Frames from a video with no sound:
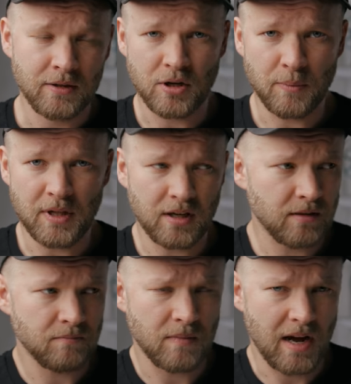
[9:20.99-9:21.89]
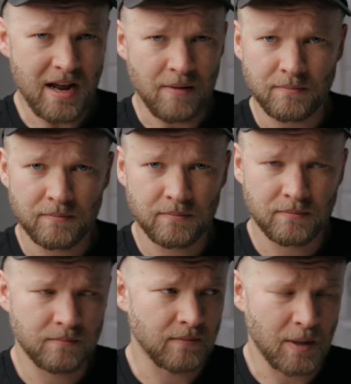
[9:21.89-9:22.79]
You can be like, I am.
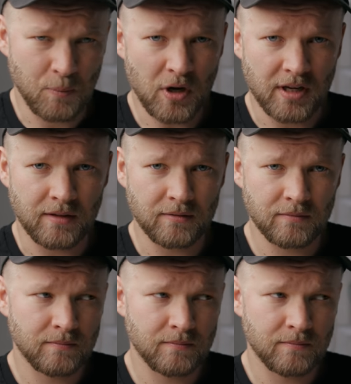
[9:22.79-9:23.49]
I'm working.